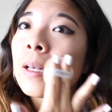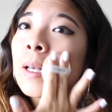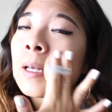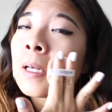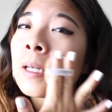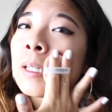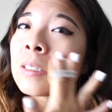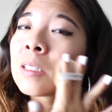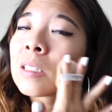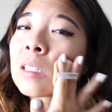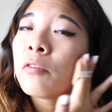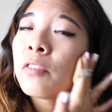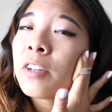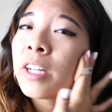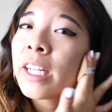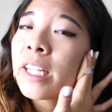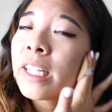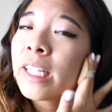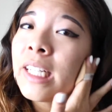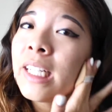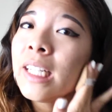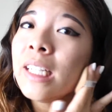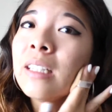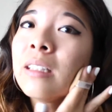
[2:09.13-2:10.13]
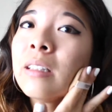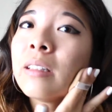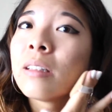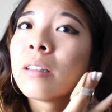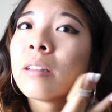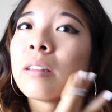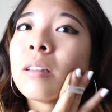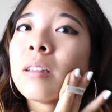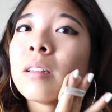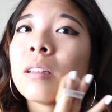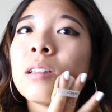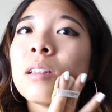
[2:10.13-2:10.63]
it's very
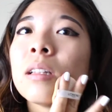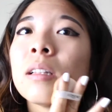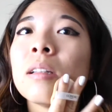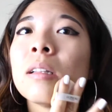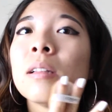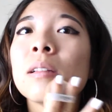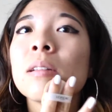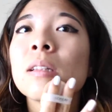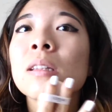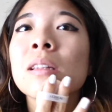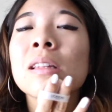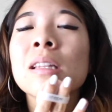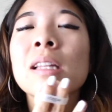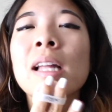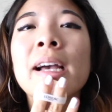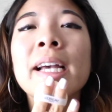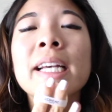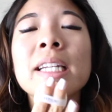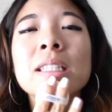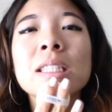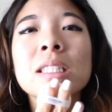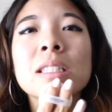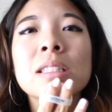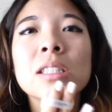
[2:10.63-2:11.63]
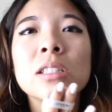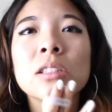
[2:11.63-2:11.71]
light